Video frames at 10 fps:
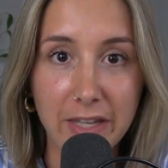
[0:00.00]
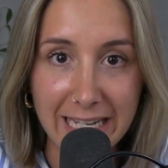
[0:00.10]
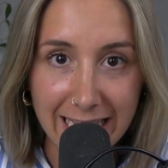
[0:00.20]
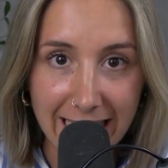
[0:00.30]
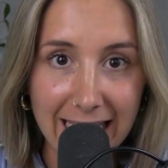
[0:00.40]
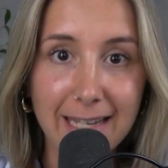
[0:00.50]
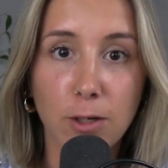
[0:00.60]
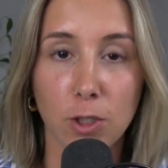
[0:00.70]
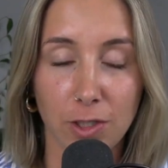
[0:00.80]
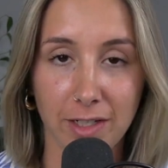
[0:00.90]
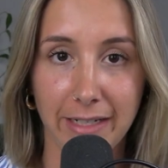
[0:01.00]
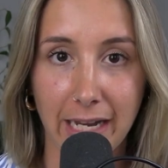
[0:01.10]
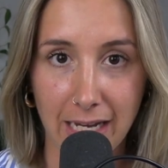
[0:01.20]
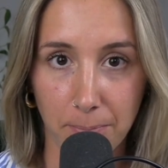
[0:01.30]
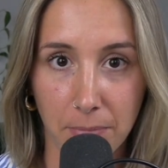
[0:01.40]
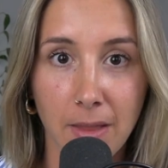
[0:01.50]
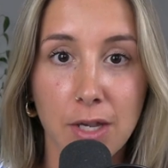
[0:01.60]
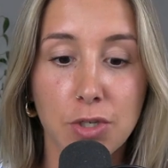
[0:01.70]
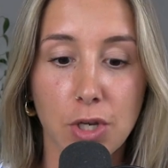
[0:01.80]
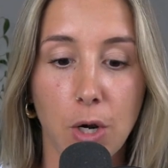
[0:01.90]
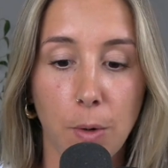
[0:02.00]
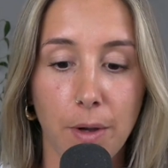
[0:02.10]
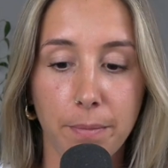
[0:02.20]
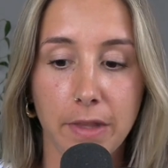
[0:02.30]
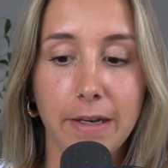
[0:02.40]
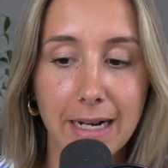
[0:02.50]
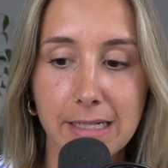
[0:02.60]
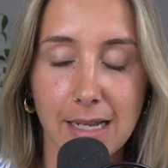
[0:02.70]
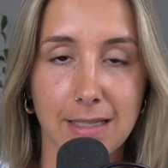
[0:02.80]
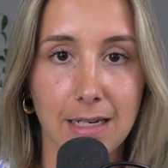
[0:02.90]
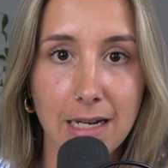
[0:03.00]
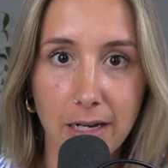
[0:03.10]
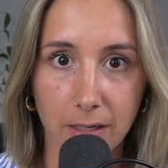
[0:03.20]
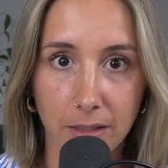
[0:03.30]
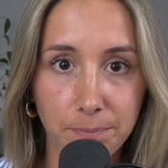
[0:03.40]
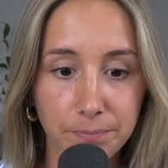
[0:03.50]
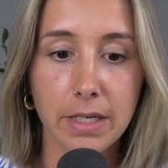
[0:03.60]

the inner game. So the next lesson here